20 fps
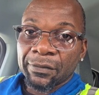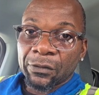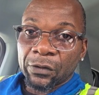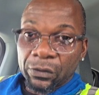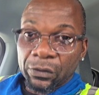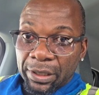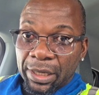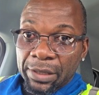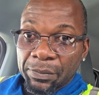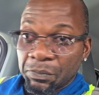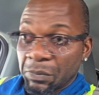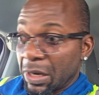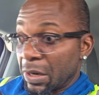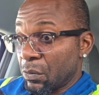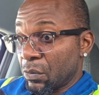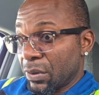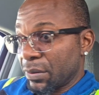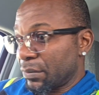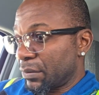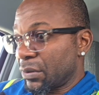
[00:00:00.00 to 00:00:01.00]
Okay,
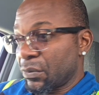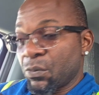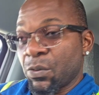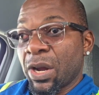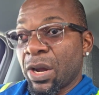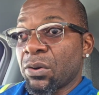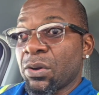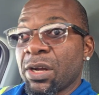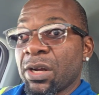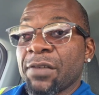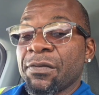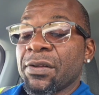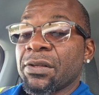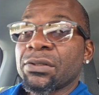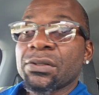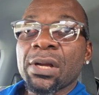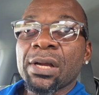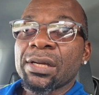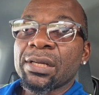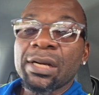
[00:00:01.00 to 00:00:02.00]
and we're not even
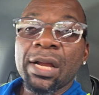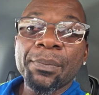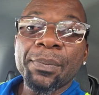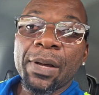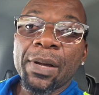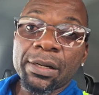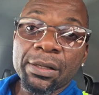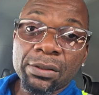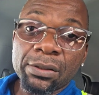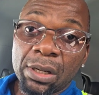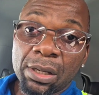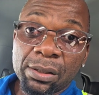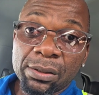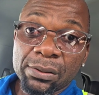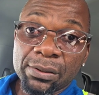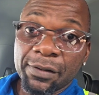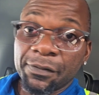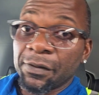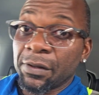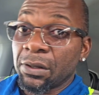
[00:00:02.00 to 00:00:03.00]
talking about
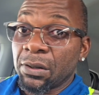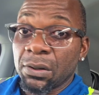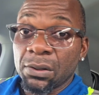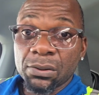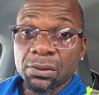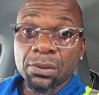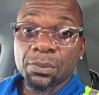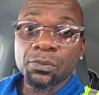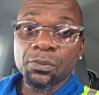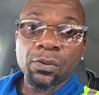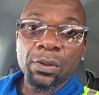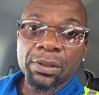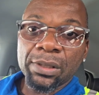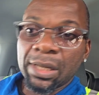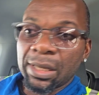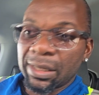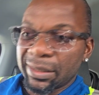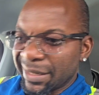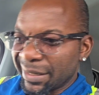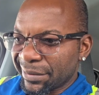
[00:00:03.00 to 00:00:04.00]
$1. If it goes up to
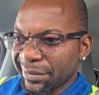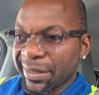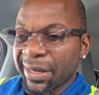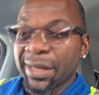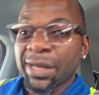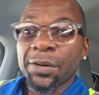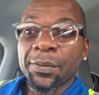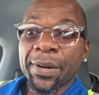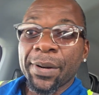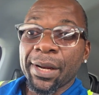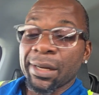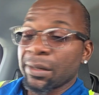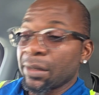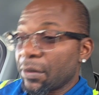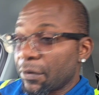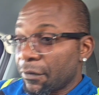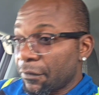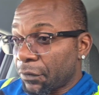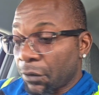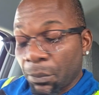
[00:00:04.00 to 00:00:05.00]
$1, that's 10 grand
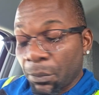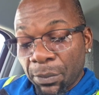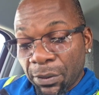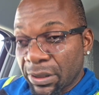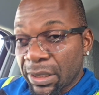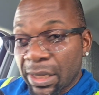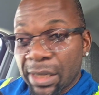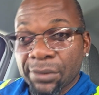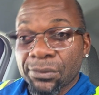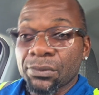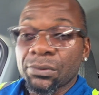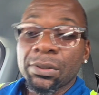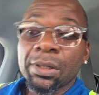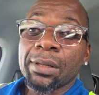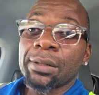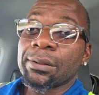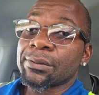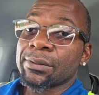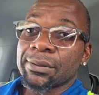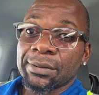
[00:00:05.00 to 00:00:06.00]
from
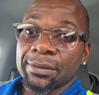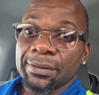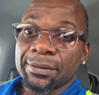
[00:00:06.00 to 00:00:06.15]
$1,000.